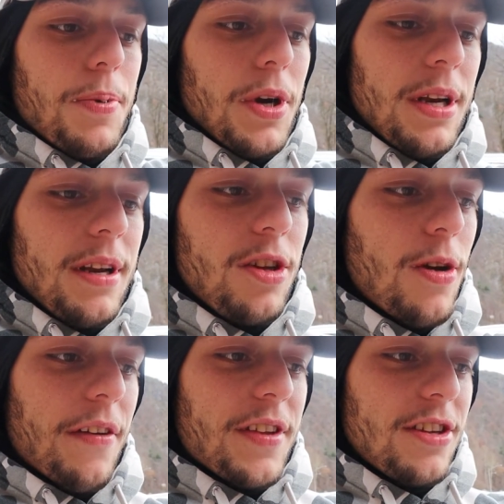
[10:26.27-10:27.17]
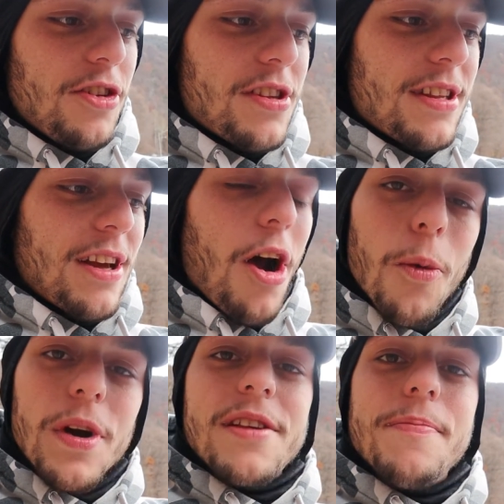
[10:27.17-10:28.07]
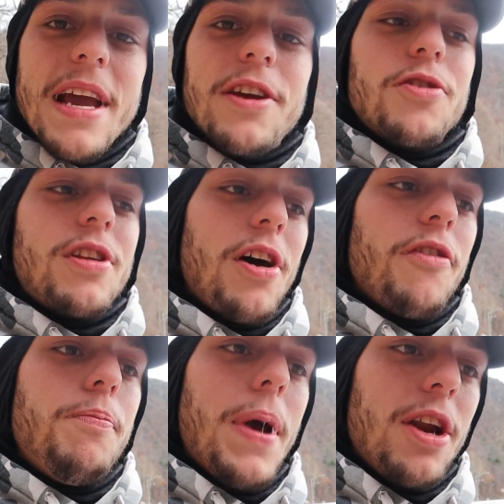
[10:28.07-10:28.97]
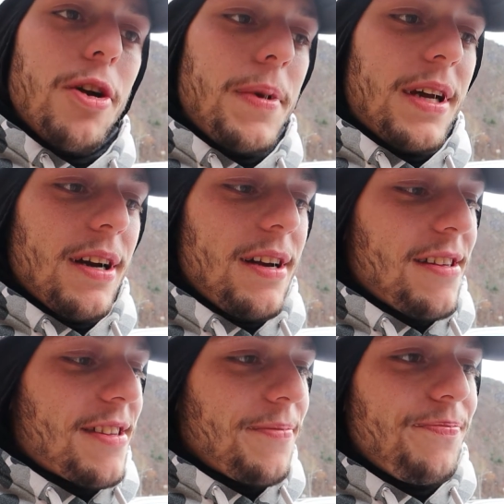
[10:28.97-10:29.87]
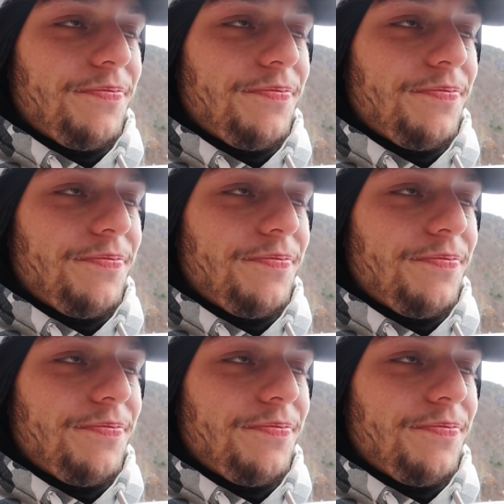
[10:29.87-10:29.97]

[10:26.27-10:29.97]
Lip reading: but you have to just always make yourself better, because